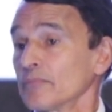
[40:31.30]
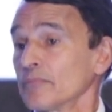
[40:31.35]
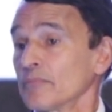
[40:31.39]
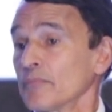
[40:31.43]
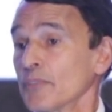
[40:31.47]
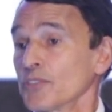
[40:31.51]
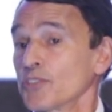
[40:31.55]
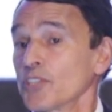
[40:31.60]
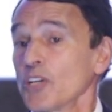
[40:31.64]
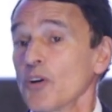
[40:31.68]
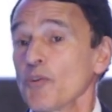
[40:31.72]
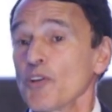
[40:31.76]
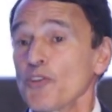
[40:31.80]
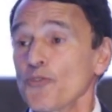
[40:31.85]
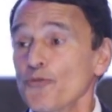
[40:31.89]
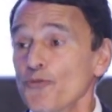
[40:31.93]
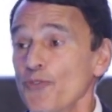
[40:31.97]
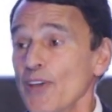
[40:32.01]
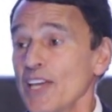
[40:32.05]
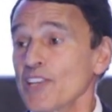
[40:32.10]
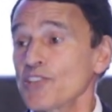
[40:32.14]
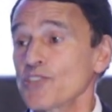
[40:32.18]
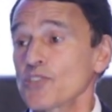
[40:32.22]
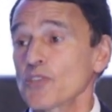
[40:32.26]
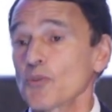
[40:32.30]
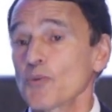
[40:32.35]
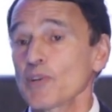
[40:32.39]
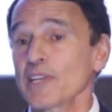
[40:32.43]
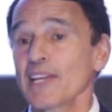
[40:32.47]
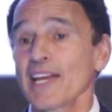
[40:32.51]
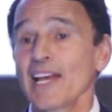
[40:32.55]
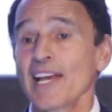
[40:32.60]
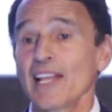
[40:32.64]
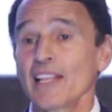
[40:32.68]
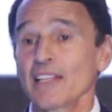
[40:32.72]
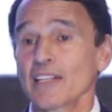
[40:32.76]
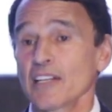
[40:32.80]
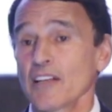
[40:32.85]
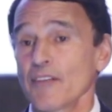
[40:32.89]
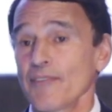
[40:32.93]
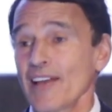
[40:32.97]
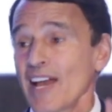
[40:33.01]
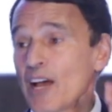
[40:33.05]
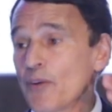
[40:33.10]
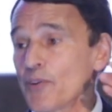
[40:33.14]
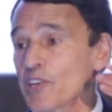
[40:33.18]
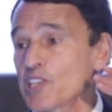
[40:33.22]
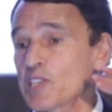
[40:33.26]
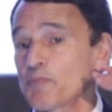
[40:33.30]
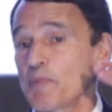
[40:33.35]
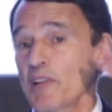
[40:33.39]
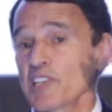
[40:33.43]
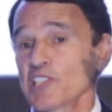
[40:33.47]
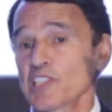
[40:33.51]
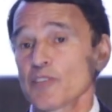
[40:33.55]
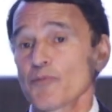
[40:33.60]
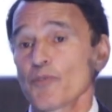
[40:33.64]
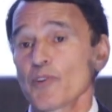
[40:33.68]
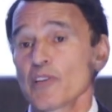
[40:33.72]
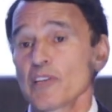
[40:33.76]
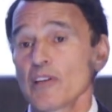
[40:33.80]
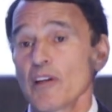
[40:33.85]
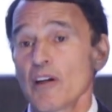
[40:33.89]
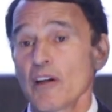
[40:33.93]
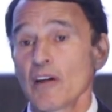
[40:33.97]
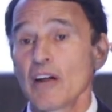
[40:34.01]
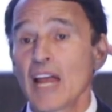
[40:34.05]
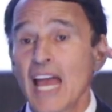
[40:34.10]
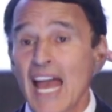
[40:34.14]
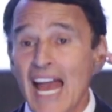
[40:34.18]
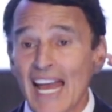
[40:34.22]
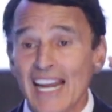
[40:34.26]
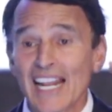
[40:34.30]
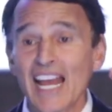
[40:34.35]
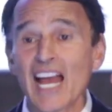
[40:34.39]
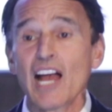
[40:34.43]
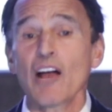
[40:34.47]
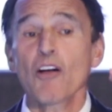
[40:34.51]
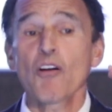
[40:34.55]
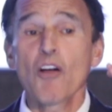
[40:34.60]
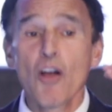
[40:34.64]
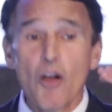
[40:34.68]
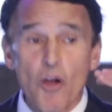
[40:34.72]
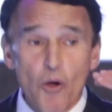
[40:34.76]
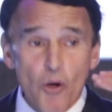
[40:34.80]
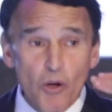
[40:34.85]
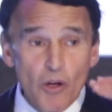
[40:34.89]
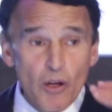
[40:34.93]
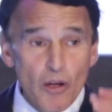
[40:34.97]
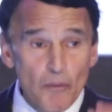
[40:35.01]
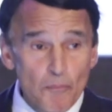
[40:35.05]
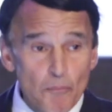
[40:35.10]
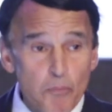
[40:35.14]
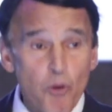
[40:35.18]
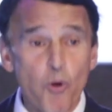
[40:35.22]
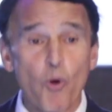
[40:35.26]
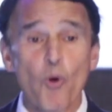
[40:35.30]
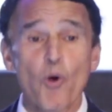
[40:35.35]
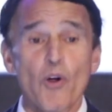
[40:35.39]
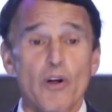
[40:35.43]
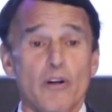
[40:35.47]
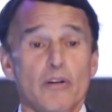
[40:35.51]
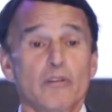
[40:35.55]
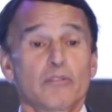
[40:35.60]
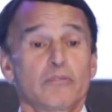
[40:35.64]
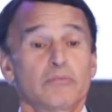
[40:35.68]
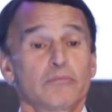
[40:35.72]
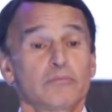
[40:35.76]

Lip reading: Until we face the reality of how expensive we are and how poor